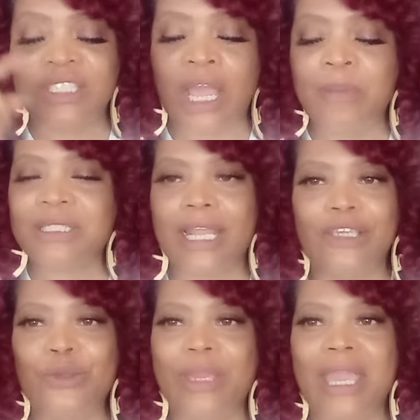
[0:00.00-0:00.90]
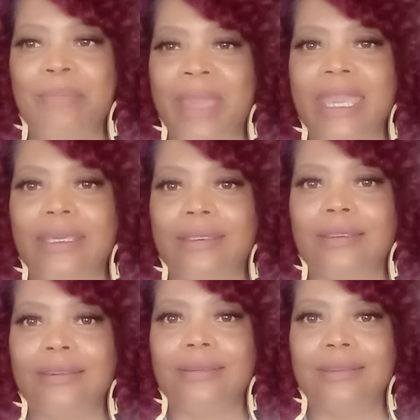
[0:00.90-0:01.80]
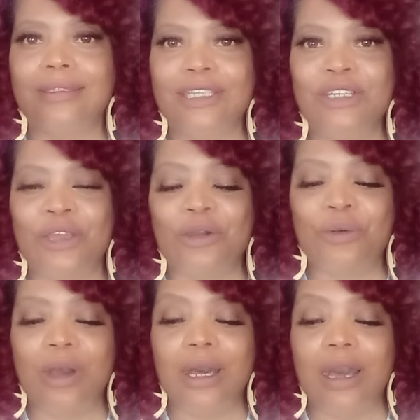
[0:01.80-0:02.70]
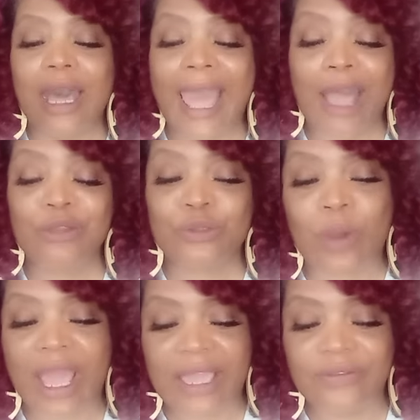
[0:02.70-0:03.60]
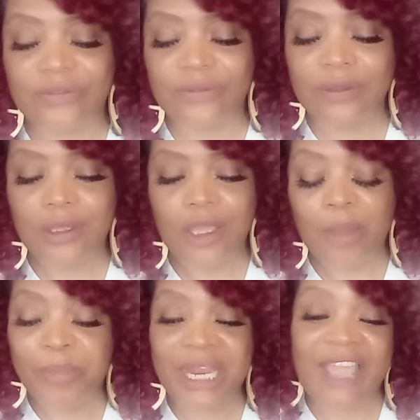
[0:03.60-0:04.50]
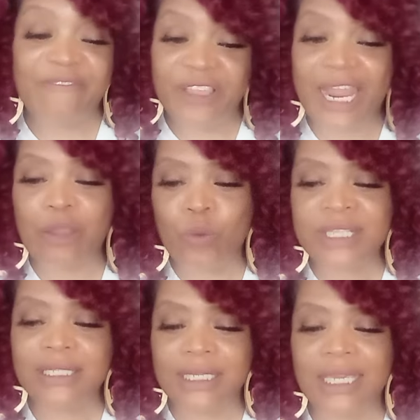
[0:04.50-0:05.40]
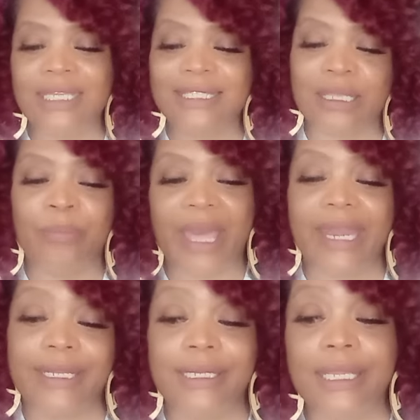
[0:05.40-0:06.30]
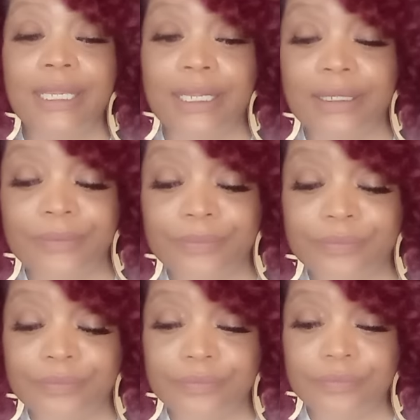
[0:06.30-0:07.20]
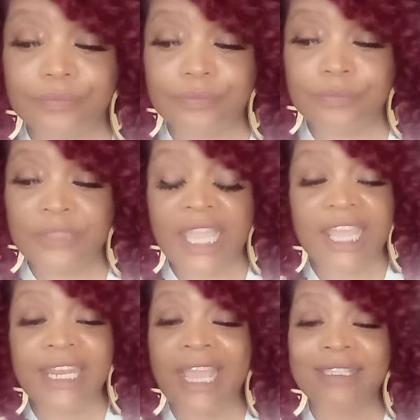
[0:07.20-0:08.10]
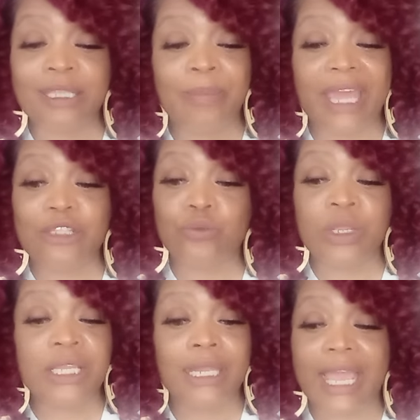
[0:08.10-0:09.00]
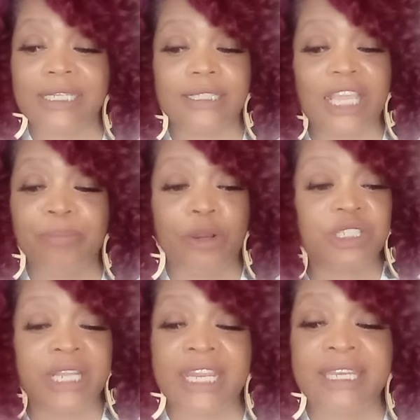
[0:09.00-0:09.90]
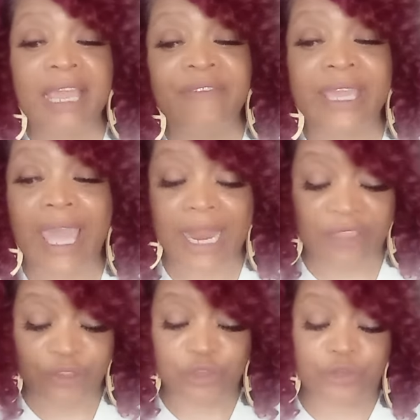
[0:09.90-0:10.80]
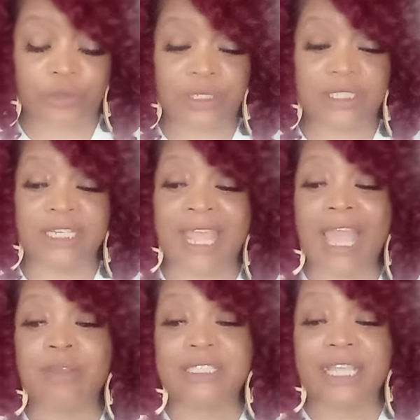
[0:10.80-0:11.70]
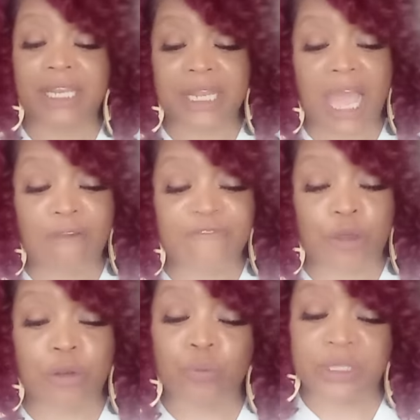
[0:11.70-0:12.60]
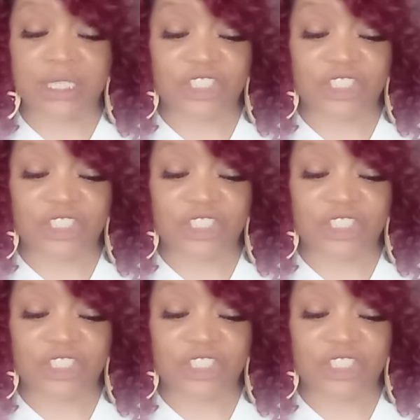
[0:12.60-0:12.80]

almost like you can't make, you know, a housewife. But I feel like once again, somebody did. And now somebody's realized that they person ain't never got out the streets. And now it's telling off on them with this